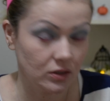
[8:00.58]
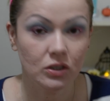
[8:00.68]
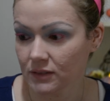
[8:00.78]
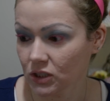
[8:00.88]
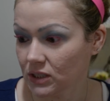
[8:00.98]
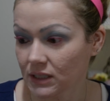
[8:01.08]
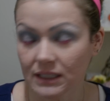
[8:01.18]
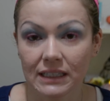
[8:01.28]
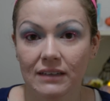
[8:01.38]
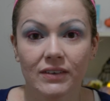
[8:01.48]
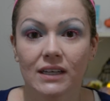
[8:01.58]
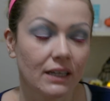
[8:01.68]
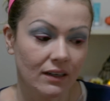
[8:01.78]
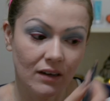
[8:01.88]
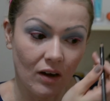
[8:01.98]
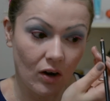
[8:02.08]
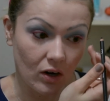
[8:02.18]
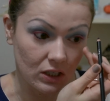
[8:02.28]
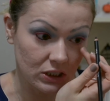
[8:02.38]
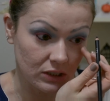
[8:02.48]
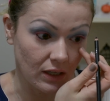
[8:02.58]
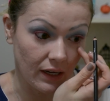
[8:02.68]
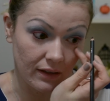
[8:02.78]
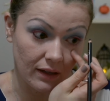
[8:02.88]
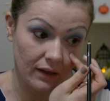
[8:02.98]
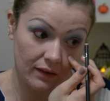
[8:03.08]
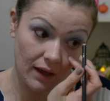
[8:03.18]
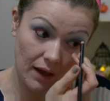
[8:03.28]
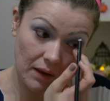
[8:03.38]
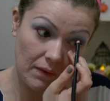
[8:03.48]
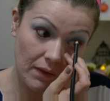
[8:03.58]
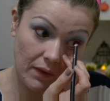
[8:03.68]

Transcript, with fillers: you just leave it like a harsh line like that.